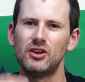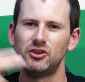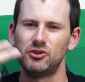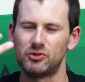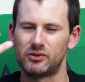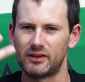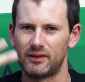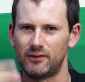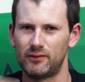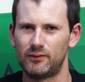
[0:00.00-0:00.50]
you
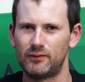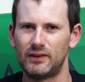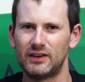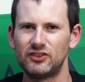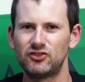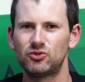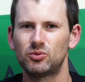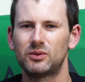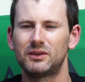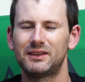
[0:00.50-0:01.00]
can
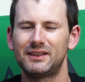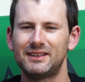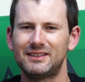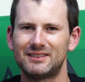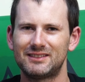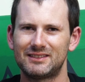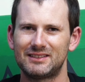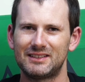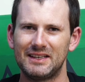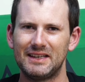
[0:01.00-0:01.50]
visually
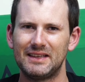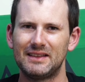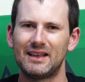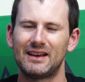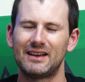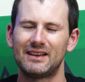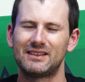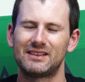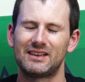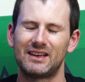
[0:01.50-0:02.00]
see
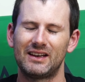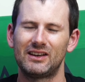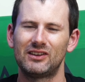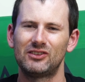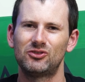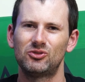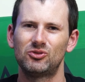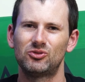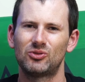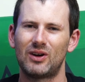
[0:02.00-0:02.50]
that it's getting
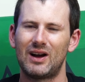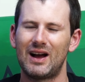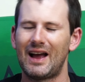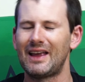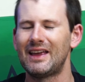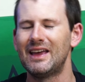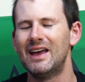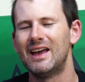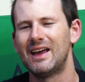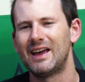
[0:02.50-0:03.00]
too dry